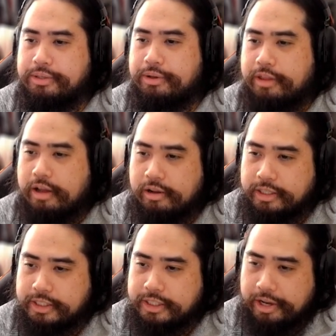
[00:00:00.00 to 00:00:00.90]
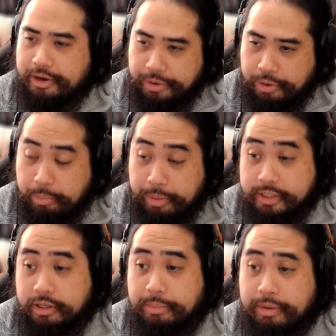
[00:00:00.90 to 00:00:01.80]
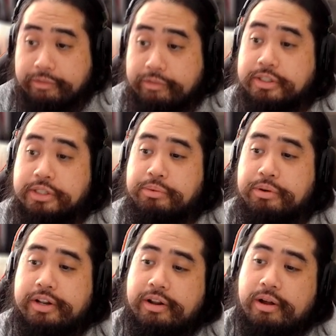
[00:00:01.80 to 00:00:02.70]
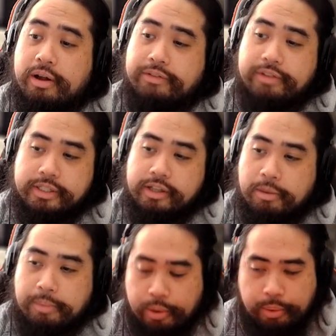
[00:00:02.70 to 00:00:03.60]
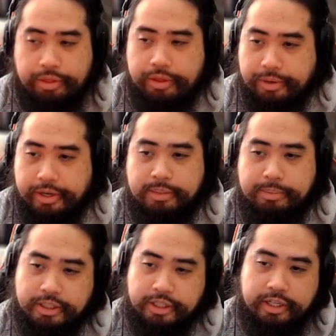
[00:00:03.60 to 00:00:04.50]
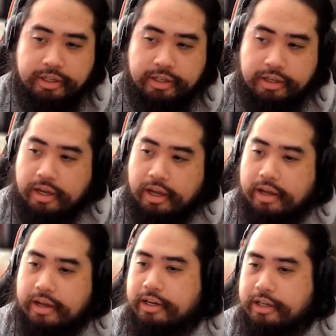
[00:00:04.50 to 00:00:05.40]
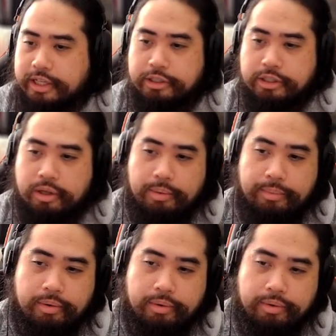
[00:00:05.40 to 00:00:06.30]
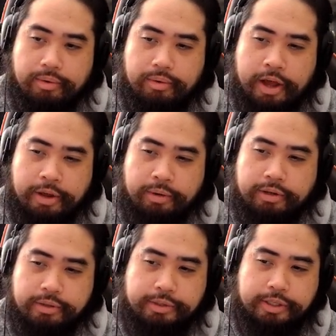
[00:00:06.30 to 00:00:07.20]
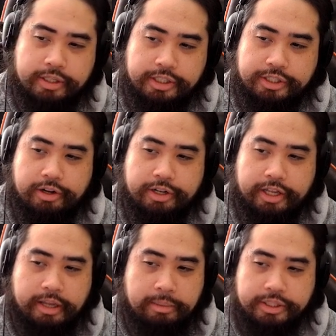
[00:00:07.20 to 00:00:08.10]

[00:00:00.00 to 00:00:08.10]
thought on the scenario based on my first run, and all of this are my own theory, especially because I only use translation on the image I